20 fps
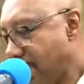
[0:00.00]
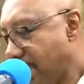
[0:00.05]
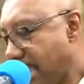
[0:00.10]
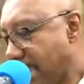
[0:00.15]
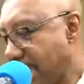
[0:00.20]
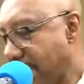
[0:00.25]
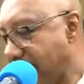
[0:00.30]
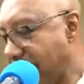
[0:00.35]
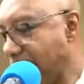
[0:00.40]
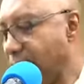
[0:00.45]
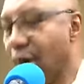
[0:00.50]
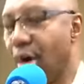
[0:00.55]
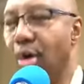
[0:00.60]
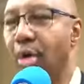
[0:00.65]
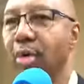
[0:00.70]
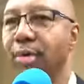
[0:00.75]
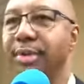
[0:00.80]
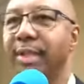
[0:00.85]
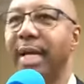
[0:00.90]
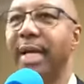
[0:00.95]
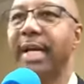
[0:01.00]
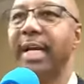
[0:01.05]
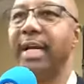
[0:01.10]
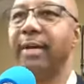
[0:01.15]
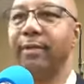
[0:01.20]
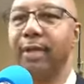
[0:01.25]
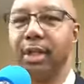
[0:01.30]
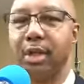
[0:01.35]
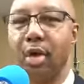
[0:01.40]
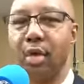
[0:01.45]
that he knows that
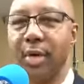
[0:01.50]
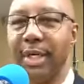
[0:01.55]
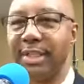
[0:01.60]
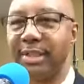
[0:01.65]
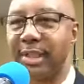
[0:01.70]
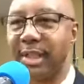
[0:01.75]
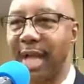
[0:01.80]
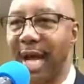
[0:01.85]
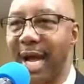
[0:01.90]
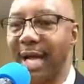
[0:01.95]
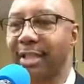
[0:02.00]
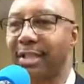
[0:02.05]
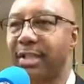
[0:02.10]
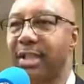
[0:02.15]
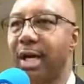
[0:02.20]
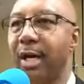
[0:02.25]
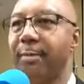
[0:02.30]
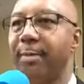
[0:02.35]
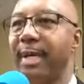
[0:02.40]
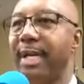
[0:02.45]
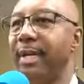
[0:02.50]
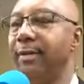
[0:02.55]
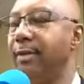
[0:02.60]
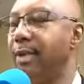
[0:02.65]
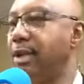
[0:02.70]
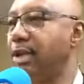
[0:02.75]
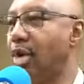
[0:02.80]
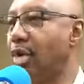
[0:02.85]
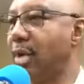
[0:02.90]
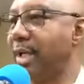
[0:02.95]
even though he's locked up,
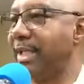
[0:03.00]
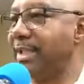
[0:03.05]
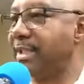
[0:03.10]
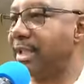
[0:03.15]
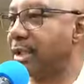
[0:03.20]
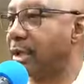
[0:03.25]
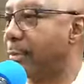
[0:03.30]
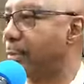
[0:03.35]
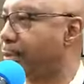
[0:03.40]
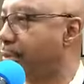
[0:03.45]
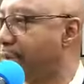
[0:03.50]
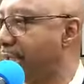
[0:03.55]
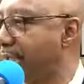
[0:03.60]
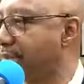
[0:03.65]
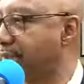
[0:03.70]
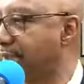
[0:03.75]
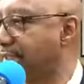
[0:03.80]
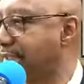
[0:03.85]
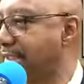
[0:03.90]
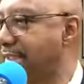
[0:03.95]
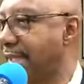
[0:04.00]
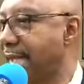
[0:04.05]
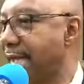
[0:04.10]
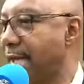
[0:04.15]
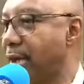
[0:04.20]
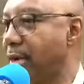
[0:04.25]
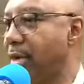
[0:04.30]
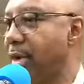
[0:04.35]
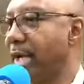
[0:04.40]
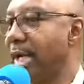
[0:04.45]
even though he's in a prison
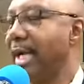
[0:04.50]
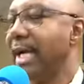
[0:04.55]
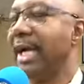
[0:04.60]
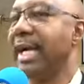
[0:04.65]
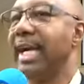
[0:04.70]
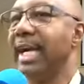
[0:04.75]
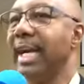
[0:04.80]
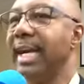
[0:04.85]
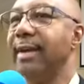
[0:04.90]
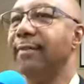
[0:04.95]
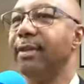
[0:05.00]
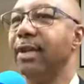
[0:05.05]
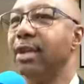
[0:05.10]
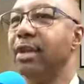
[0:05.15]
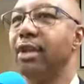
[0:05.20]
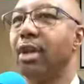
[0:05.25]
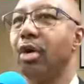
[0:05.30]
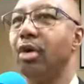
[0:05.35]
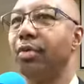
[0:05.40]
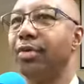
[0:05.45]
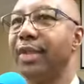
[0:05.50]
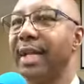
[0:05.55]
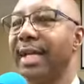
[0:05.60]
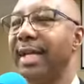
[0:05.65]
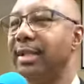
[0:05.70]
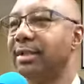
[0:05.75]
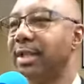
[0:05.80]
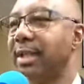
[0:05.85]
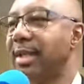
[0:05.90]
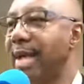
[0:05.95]
cell, even though
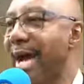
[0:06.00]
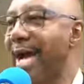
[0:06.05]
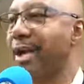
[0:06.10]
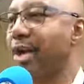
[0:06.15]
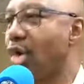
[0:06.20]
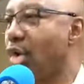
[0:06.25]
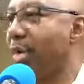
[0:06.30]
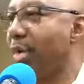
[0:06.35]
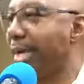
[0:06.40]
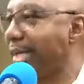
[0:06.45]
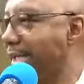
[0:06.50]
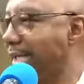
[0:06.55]
things are not going